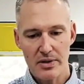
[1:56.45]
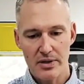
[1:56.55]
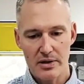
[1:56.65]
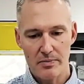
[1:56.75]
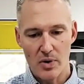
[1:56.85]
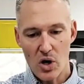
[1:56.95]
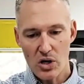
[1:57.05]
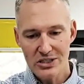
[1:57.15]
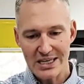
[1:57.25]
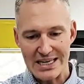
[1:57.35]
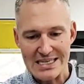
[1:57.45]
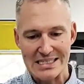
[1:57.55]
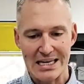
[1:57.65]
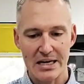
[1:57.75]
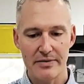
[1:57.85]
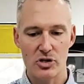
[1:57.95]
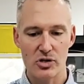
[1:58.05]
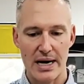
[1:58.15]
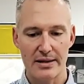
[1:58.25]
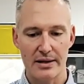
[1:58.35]
the balls inside of the
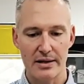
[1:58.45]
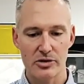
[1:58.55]
track there.